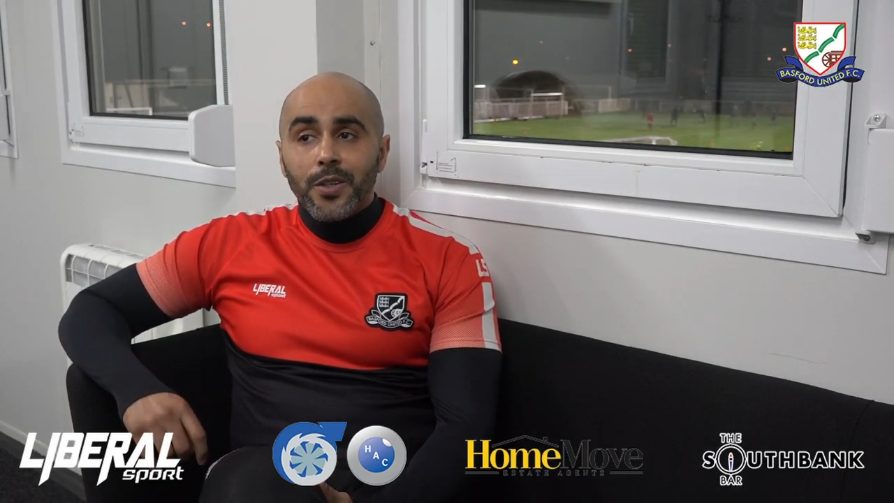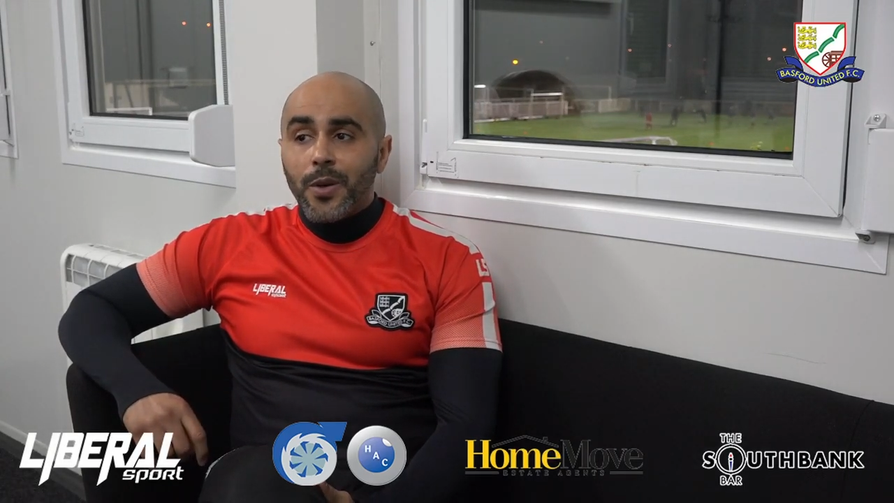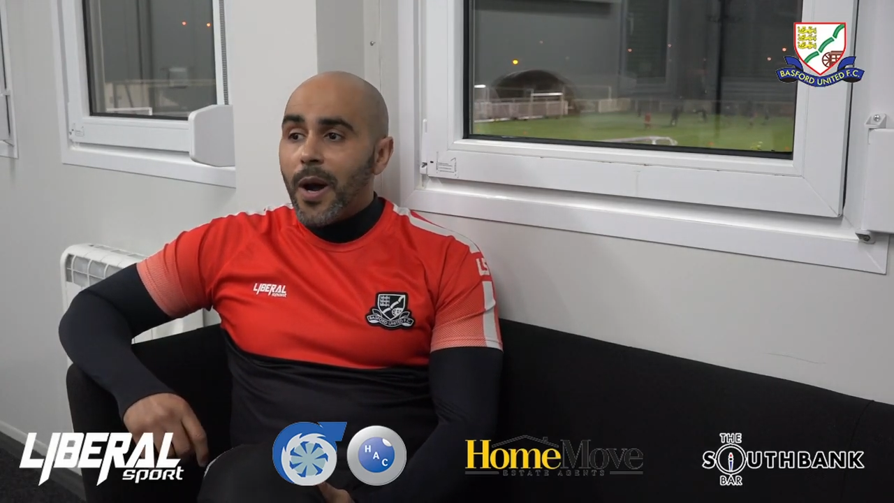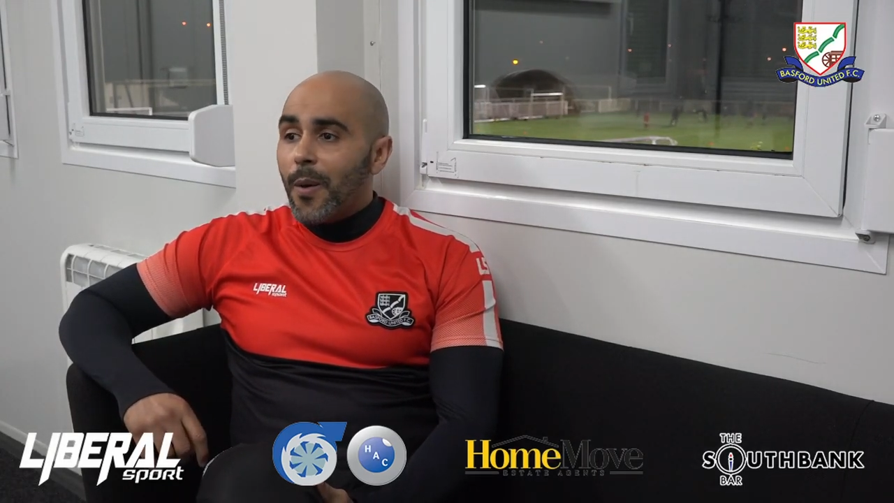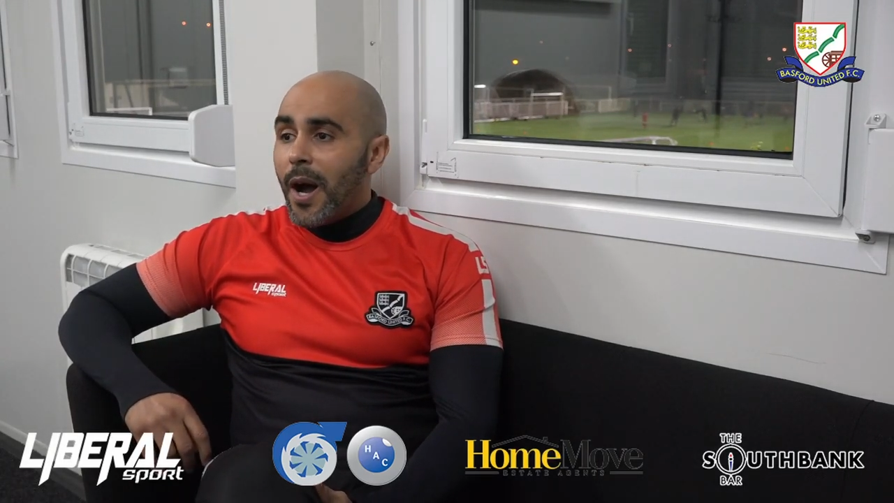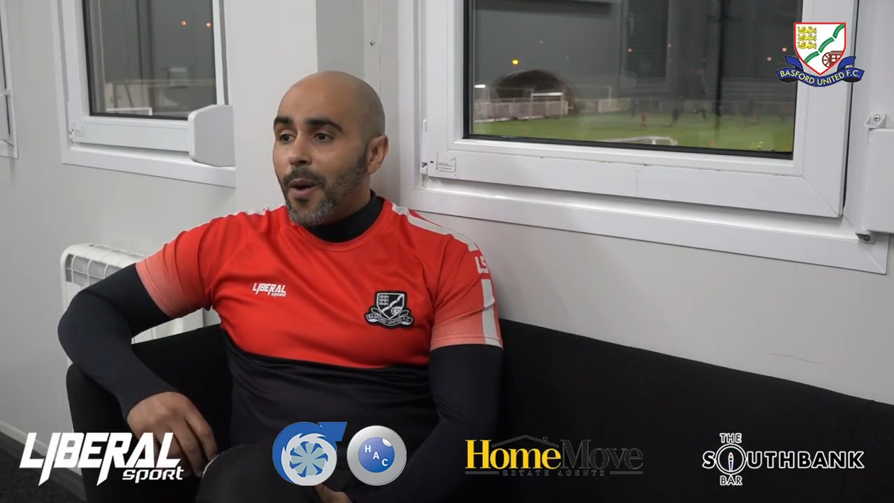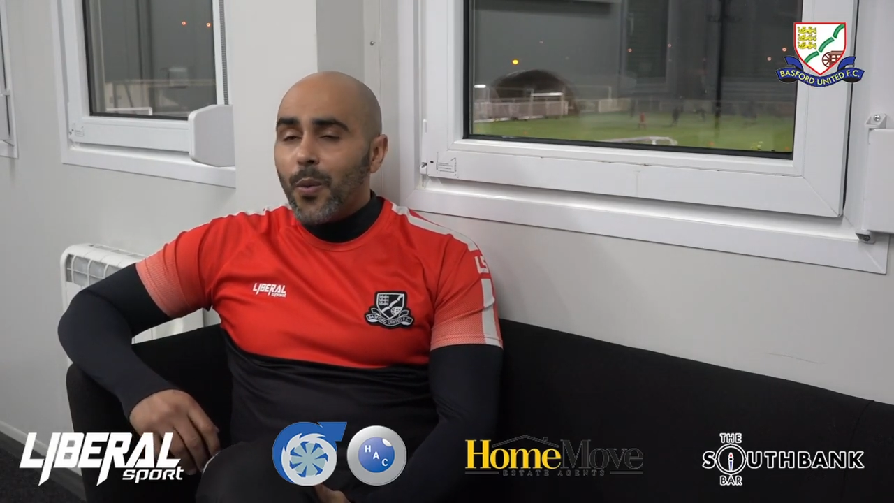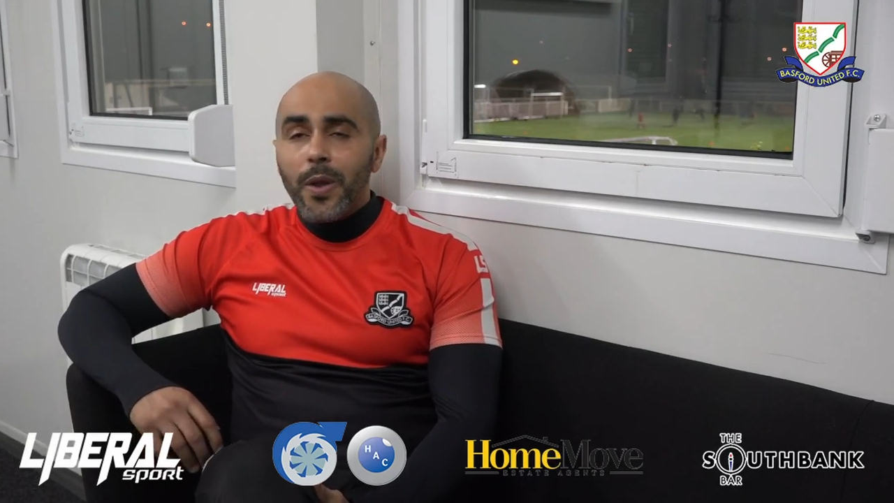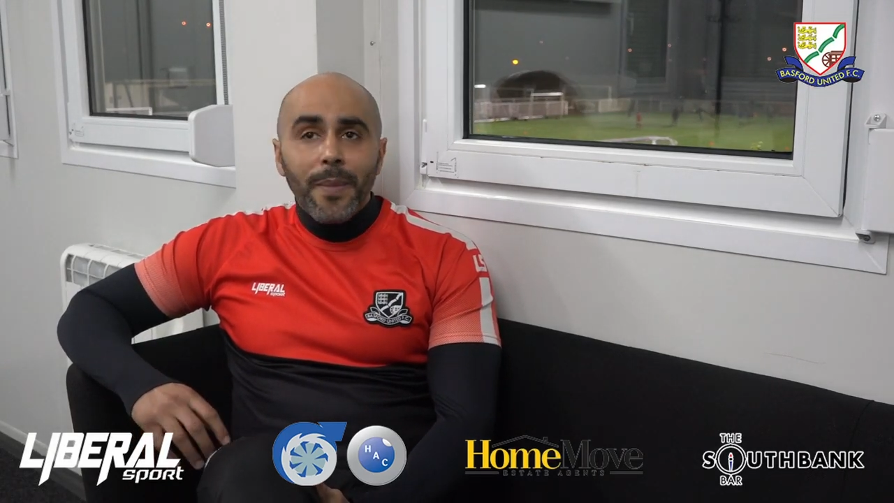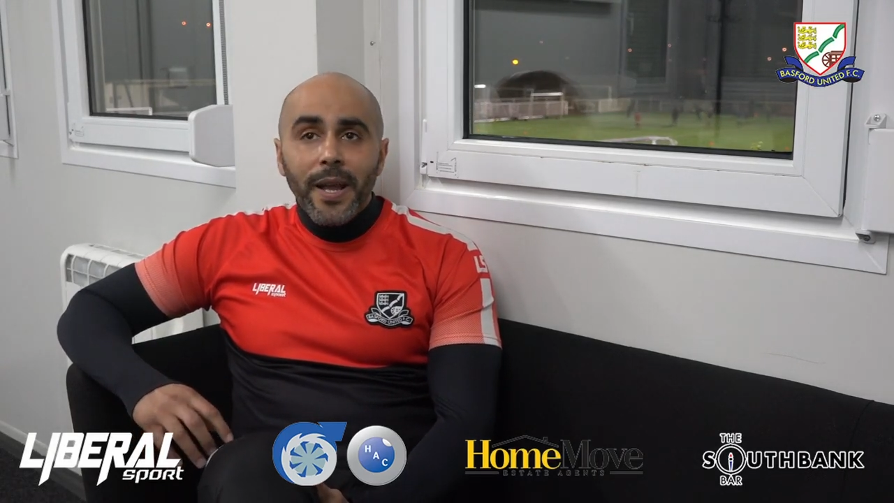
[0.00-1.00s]
so how, how
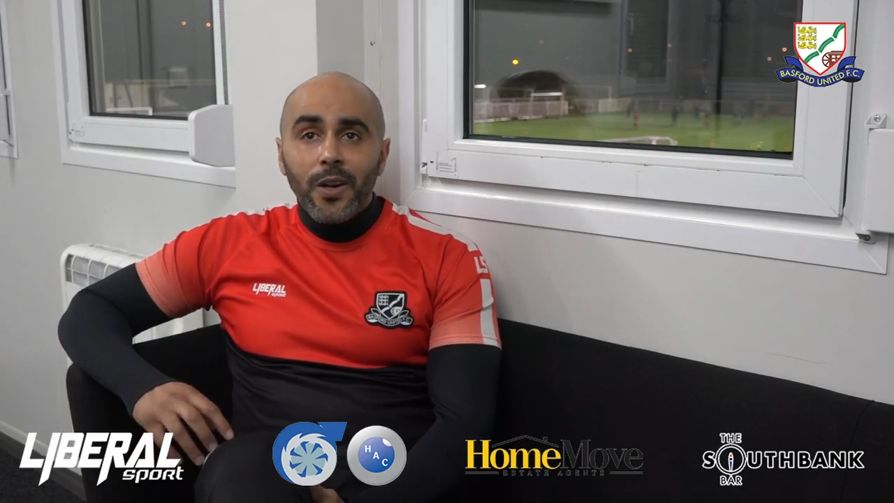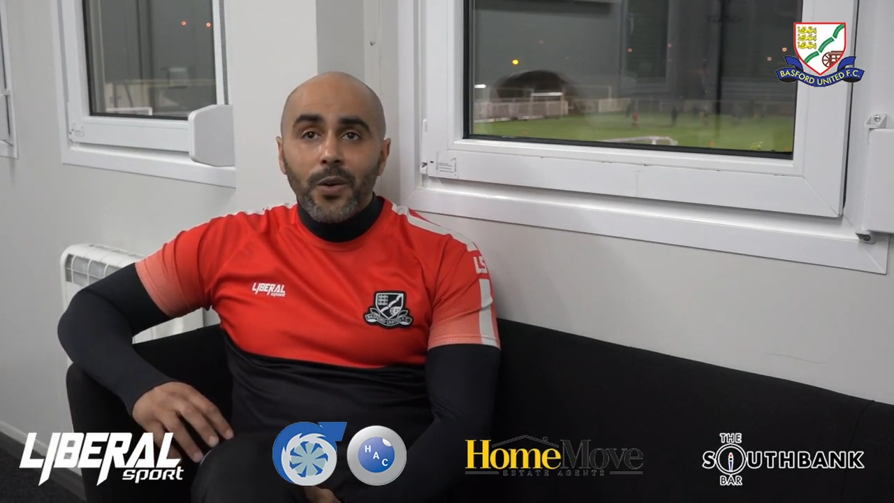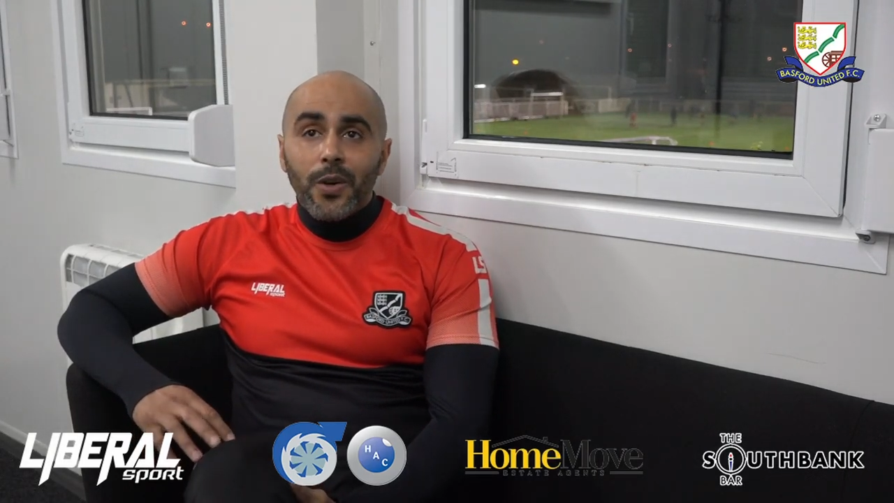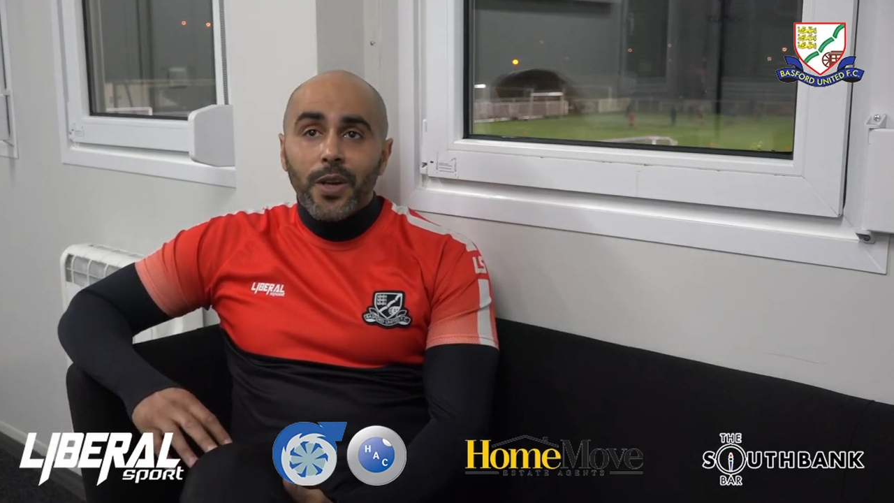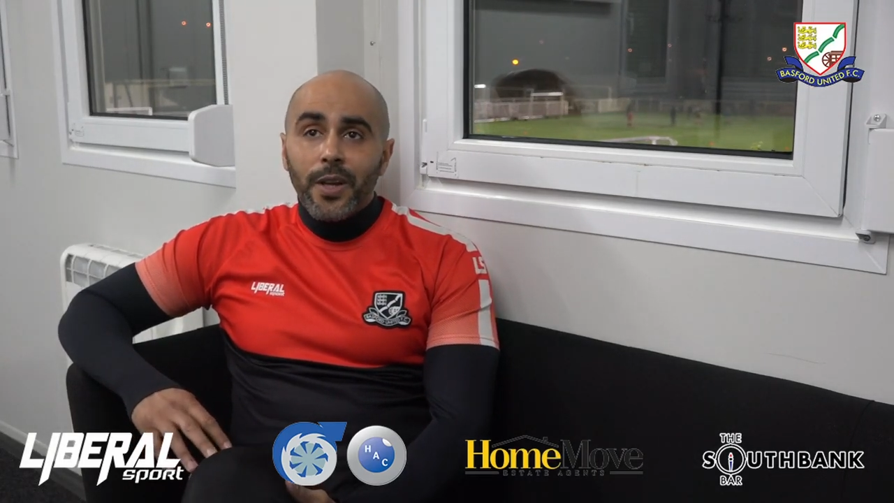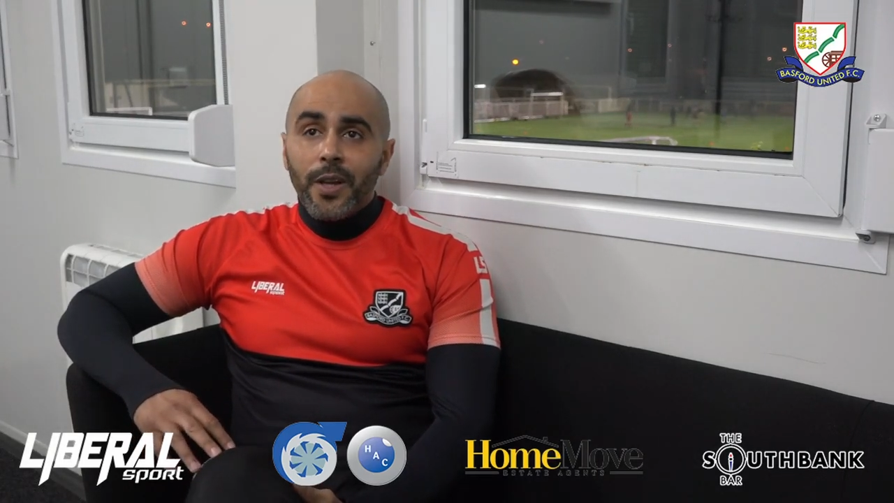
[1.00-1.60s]
we may look,